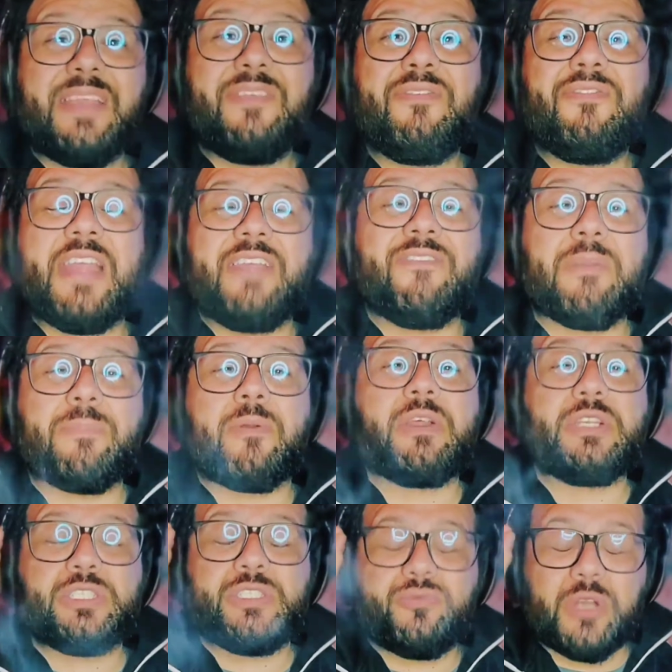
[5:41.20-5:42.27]
favorite part. This
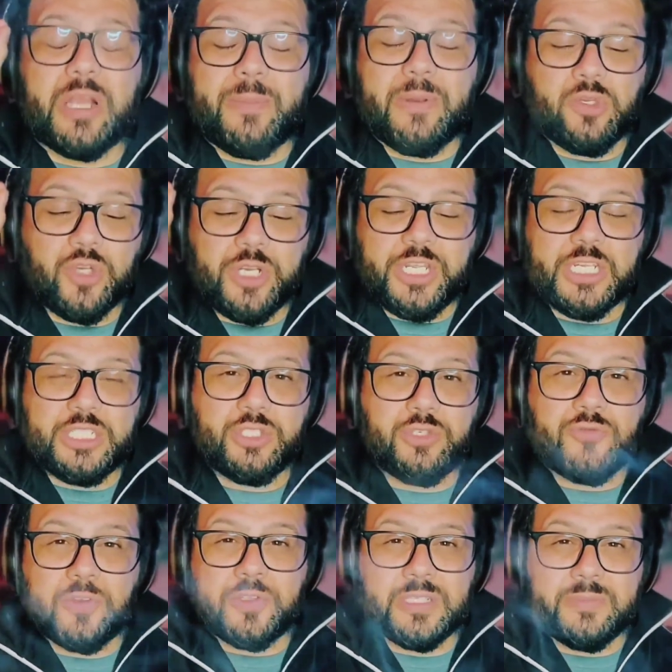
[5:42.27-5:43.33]
is what I've been trying to get to
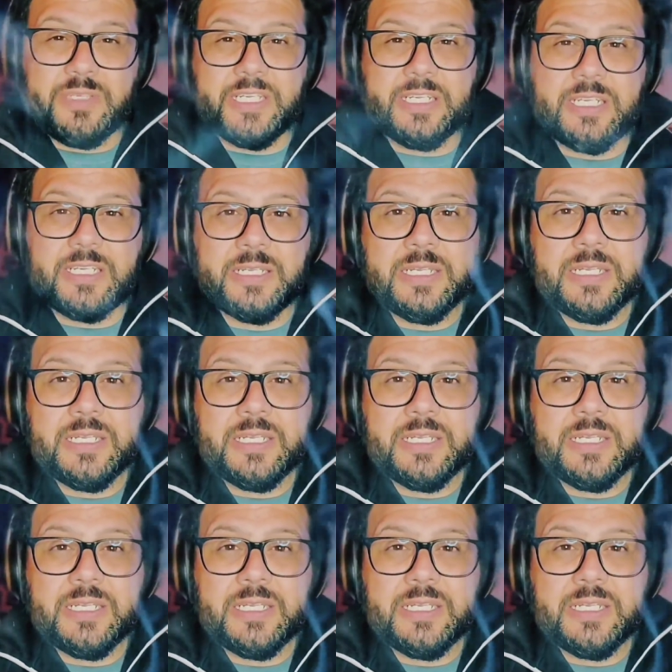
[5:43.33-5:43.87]
from the beginning.